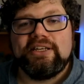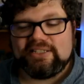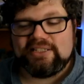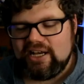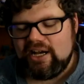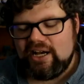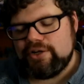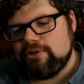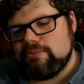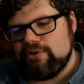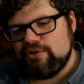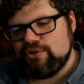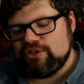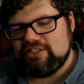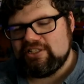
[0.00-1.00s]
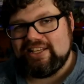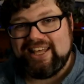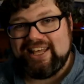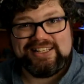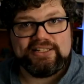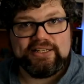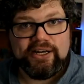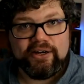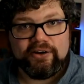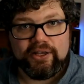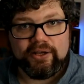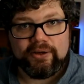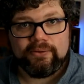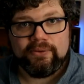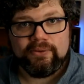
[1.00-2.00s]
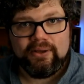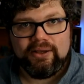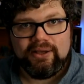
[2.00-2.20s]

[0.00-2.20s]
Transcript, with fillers: his contribution to that scenario,